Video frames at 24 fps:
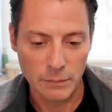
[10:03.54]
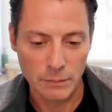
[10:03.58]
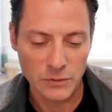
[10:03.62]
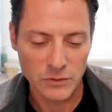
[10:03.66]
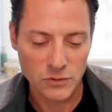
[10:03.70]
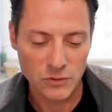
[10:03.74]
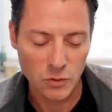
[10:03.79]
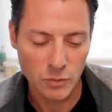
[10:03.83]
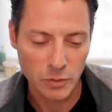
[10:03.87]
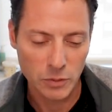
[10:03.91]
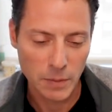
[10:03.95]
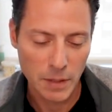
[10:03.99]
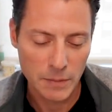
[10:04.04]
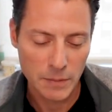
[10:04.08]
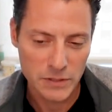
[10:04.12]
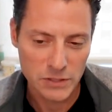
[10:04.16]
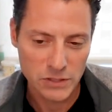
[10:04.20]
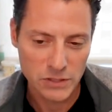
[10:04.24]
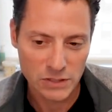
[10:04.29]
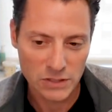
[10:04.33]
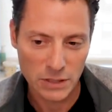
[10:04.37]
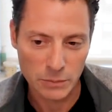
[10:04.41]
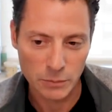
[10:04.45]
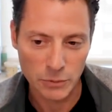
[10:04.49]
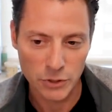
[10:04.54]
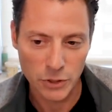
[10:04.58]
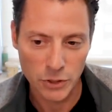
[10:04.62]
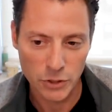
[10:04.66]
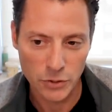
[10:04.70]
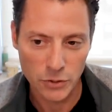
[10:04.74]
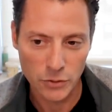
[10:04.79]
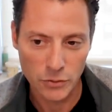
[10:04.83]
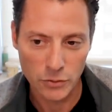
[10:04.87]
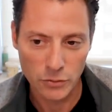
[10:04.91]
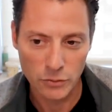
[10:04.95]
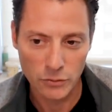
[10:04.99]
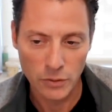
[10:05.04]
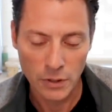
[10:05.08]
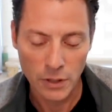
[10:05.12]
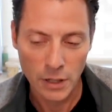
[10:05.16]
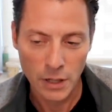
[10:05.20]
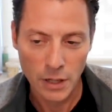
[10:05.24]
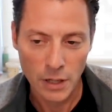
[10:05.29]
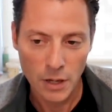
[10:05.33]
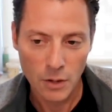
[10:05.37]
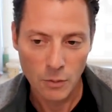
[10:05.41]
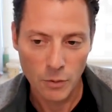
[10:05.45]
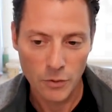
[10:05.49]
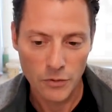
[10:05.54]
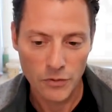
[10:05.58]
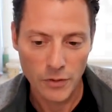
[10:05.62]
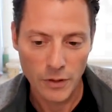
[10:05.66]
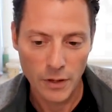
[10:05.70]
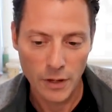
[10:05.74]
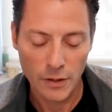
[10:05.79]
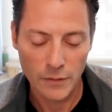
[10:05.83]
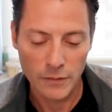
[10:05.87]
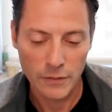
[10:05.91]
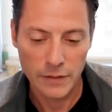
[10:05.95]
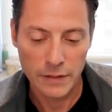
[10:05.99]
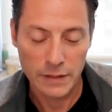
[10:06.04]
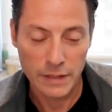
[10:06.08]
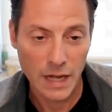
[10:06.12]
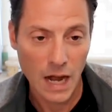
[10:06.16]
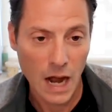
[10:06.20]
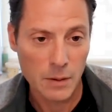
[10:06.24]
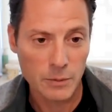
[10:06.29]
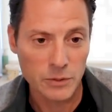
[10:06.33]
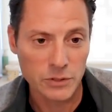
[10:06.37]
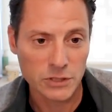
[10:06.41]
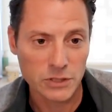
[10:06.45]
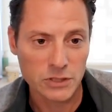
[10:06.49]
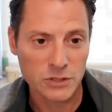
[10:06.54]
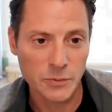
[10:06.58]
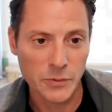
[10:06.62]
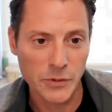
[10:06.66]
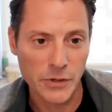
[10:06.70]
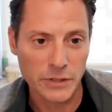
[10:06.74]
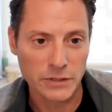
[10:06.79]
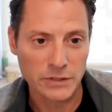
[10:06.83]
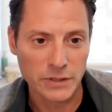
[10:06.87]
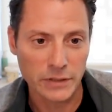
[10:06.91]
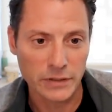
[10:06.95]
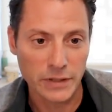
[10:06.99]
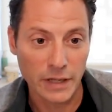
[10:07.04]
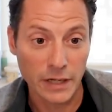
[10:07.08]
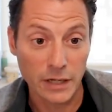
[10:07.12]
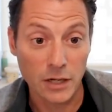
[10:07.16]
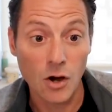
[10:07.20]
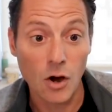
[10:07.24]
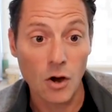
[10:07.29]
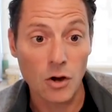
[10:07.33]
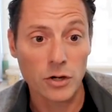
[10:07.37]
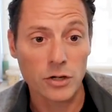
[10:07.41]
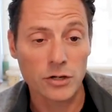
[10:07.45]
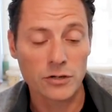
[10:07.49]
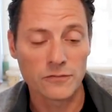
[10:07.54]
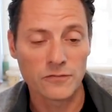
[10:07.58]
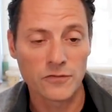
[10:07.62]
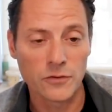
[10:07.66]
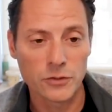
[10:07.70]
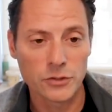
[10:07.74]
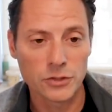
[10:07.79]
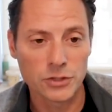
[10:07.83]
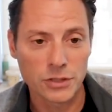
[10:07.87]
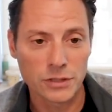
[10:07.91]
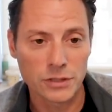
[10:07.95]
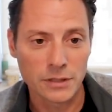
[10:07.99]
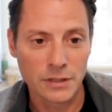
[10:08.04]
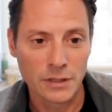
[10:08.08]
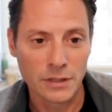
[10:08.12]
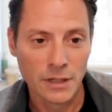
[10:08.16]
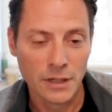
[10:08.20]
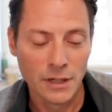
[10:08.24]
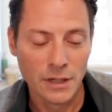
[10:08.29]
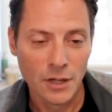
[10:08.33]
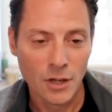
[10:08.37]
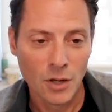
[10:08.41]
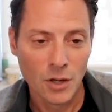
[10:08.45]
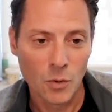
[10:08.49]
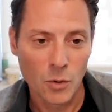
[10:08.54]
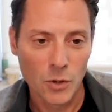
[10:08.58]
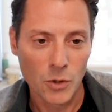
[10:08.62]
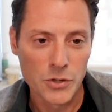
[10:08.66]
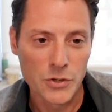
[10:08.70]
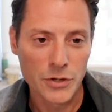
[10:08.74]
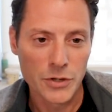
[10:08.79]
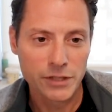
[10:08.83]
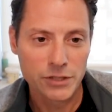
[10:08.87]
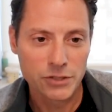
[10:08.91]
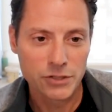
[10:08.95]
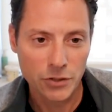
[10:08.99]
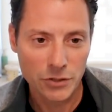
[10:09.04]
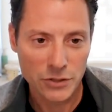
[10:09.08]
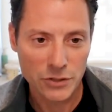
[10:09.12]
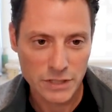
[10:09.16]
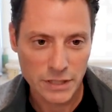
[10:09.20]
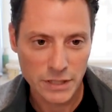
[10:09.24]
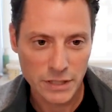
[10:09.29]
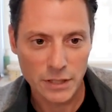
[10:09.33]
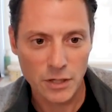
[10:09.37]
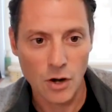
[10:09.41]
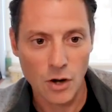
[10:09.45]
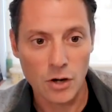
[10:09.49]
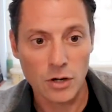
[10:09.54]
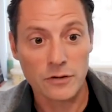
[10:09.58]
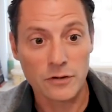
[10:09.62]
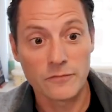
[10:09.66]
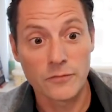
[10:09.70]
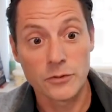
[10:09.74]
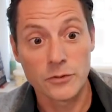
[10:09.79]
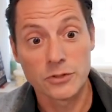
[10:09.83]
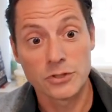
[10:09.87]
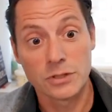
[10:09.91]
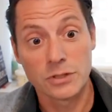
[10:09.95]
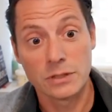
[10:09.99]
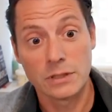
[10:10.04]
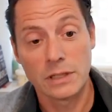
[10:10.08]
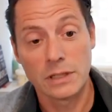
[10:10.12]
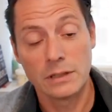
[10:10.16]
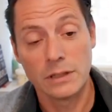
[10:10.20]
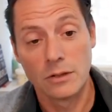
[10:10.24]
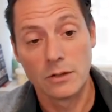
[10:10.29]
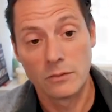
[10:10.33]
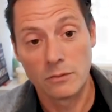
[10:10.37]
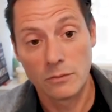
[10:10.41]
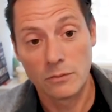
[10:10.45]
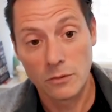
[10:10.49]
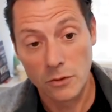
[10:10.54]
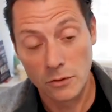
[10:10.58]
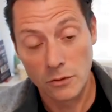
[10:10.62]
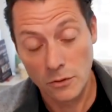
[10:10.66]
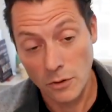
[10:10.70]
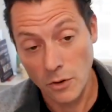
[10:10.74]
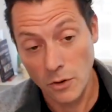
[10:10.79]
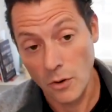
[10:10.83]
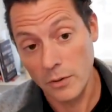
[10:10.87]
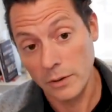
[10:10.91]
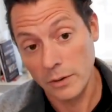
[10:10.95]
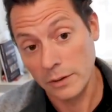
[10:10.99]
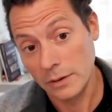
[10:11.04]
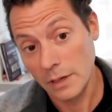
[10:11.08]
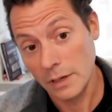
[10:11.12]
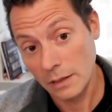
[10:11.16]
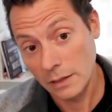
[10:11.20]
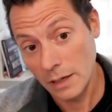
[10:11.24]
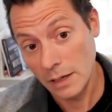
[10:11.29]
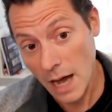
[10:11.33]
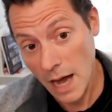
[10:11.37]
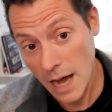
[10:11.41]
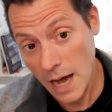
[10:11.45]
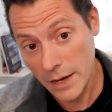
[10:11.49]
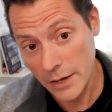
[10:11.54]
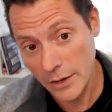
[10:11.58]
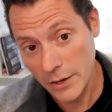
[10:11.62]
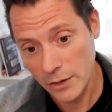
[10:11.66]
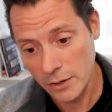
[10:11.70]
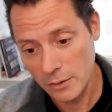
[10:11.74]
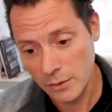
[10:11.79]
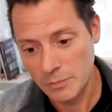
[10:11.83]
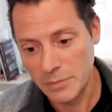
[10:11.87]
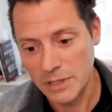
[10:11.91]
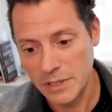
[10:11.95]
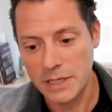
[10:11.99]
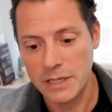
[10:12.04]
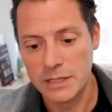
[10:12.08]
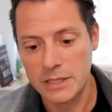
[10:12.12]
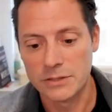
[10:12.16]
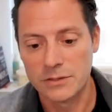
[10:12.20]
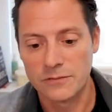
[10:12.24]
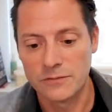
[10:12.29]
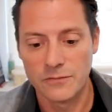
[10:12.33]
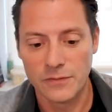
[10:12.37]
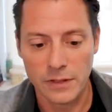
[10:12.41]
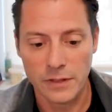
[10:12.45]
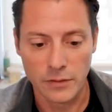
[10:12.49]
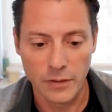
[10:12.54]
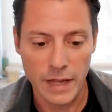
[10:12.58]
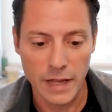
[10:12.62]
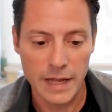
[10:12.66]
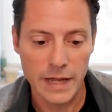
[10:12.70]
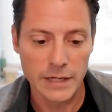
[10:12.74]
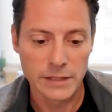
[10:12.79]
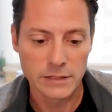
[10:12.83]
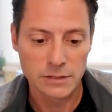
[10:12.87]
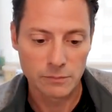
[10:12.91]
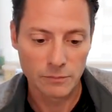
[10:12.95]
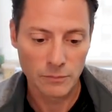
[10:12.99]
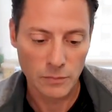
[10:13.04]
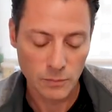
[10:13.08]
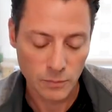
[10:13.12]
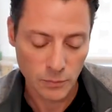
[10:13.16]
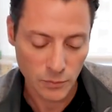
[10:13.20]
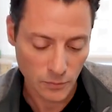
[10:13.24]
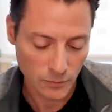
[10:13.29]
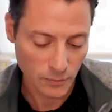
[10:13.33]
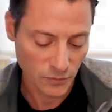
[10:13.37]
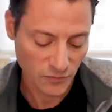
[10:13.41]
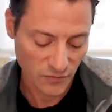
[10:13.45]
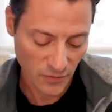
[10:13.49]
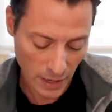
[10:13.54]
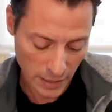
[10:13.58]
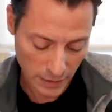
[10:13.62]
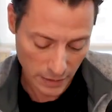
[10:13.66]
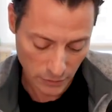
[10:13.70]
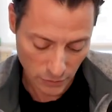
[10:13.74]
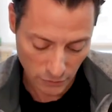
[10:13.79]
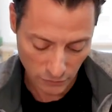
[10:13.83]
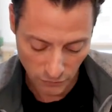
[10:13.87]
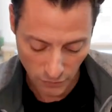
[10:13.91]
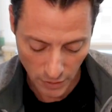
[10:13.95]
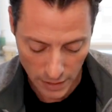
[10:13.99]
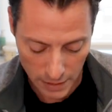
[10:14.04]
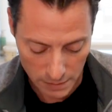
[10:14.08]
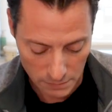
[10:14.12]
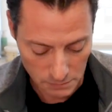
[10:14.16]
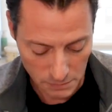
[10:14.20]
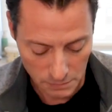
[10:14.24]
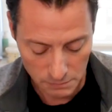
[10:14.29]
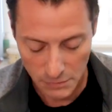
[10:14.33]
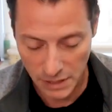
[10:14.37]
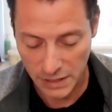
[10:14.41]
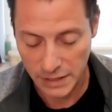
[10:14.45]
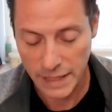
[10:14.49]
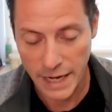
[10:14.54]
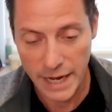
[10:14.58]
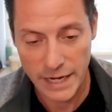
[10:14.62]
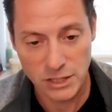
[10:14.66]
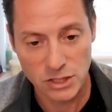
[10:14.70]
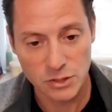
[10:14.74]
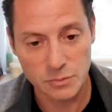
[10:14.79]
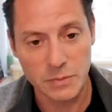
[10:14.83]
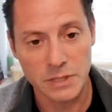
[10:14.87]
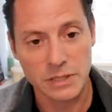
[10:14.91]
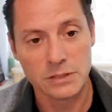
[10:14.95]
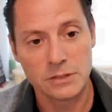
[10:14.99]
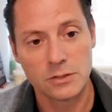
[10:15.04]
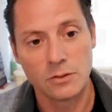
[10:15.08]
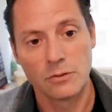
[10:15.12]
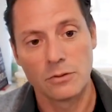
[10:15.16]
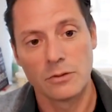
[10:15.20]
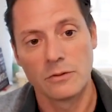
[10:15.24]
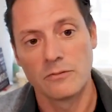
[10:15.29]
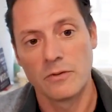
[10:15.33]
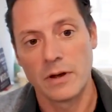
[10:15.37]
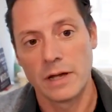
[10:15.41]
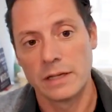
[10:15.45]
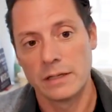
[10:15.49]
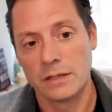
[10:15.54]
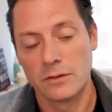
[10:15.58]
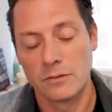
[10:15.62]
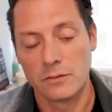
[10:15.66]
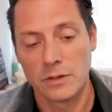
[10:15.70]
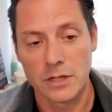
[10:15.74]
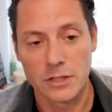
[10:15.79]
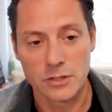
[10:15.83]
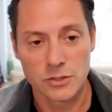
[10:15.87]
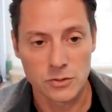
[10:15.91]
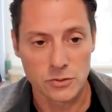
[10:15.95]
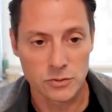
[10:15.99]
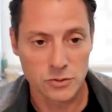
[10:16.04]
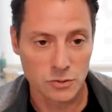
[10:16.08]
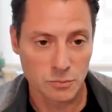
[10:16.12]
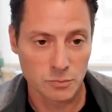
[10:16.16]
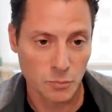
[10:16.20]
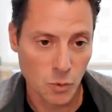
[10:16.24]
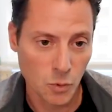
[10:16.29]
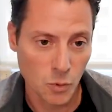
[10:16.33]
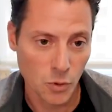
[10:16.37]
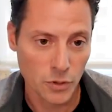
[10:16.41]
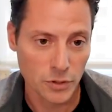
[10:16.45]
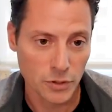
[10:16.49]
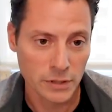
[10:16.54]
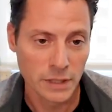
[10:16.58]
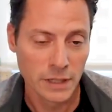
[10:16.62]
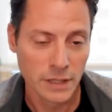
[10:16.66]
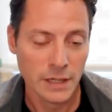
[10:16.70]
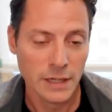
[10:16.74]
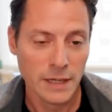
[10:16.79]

assuming maybe this is similar to you with the e-commerce experience, like that cart conversion, where you can start seeing cart conversion, growing higher because of, AI is providing the right engagement or the right, customer support.